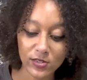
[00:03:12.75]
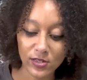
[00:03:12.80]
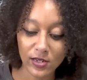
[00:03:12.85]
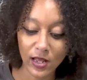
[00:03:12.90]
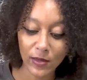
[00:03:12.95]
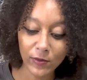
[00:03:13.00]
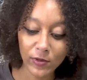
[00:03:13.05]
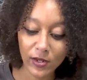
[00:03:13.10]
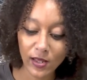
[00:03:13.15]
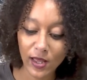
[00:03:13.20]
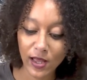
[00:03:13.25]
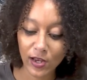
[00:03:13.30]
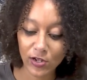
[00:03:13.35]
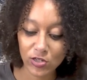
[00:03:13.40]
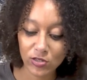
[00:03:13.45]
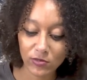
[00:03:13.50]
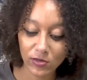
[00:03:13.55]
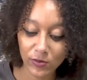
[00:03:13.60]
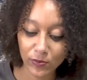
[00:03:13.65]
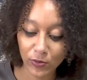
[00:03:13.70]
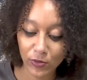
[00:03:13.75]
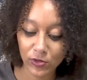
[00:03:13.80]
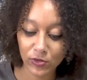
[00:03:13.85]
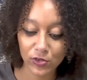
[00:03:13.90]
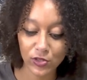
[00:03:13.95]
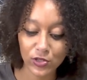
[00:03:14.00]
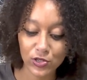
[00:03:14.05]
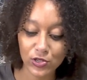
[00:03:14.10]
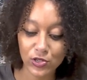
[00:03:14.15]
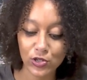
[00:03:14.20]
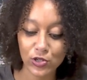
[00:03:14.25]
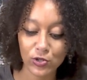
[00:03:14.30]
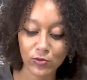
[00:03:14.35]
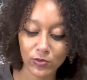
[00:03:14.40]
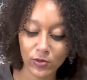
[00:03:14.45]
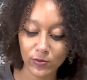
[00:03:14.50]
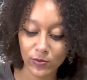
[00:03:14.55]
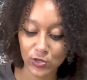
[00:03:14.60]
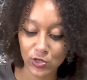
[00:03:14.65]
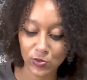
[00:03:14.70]
And I'm going to actually put this two
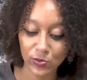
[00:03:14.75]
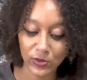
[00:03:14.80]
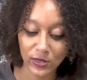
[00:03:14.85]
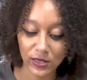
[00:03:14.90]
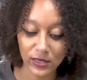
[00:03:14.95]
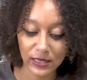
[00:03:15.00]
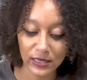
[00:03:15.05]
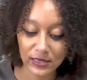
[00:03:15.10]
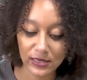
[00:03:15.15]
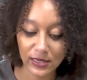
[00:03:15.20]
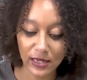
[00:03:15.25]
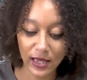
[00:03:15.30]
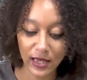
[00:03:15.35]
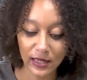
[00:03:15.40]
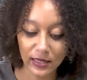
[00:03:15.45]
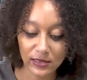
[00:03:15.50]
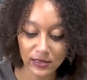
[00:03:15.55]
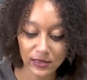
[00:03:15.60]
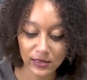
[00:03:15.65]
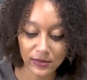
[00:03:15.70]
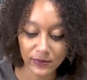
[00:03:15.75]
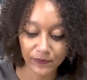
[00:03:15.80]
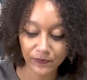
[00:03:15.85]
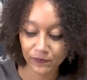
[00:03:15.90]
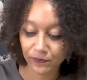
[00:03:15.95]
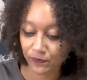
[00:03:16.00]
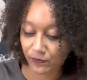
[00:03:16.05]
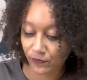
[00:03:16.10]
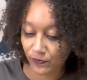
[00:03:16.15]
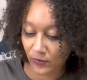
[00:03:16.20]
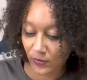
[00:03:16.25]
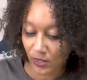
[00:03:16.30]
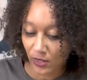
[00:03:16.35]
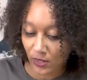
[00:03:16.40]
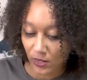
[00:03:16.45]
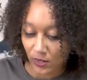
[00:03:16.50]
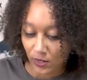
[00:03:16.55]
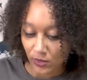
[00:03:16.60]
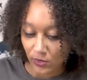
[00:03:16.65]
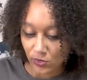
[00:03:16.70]
in between these guys.
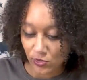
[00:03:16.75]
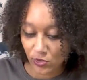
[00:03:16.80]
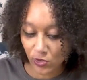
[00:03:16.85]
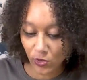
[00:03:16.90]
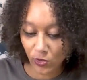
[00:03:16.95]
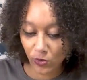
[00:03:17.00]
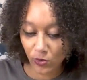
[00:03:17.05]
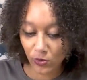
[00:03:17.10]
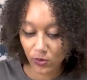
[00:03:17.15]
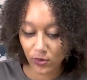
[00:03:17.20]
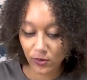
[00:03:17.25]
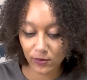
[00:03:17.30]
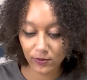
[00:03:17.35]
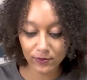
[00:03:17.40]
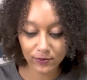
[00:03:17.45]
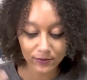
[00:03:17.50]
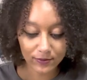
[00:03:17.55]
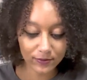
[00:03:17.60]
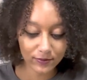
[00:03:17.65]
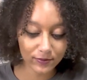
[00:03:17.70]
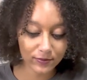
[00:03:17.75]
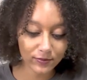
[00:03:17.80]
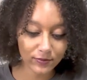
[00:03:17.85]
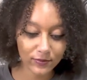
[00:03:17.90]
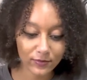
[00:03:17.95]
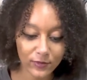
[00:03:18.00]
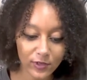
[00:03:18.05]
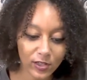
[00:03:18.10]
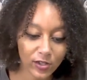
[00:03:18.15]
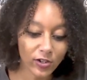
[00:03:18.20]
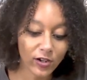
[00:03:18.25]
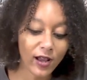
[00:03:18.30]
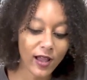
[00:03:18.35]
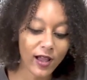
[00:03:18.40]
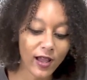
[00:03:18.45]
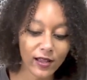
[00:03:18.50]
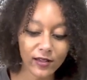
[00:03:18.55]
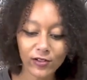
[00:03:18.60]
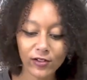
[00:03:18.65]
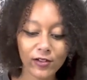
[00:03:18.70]
So
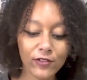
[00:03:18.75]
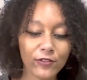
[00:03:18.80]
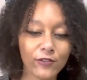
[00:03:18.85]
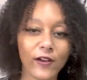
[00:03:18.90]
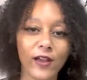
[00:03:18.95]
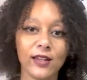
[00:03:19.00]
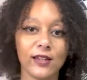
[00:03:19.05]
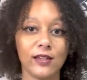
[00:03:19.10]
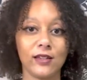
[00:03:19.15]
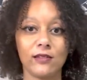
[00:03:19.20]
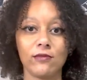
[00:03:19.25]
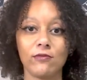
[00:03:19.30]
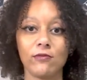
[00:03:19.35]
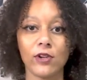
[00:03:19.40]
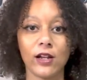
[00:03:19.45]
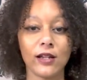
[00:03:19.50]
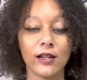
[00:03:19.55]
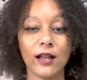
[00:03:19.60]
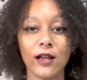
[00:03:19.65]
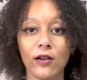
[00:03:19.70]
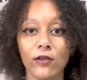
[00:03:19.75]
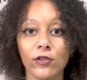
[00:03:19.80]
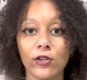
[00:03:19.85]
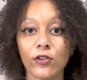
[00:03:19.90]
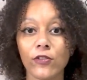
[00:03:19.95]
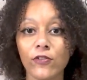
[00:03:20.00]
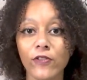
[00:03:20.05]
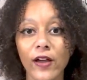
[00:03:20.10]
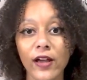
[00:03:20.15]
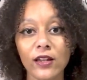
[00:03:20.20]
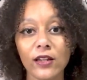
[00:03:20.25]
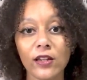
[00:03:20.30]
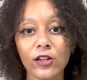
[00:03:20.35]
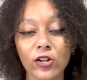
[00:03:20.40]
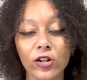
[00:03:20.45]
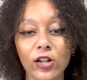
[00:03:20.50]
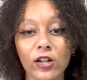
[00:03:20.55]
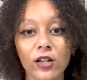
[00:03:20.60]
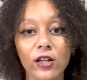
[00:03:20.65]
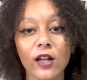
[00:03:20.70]
you're fighting right now. You're fighting,
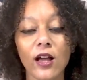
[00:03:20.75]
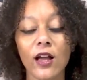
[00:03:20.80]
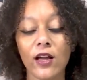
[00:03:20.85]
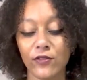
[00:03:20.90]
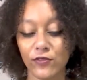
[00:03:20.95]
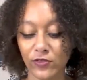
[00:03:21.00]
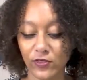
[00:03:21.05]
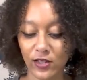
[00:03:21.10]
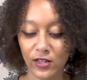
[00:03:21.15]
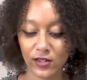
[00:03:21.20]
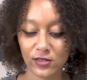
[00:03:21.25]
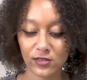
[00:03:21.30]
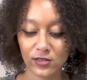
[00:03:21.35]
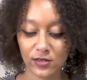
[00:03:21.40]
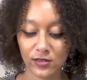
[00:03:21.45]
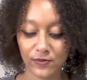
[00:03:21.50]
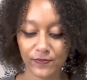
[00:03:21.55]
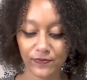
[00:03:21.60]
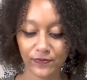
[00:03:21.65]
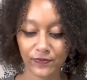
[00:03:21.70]
you're in a conflict.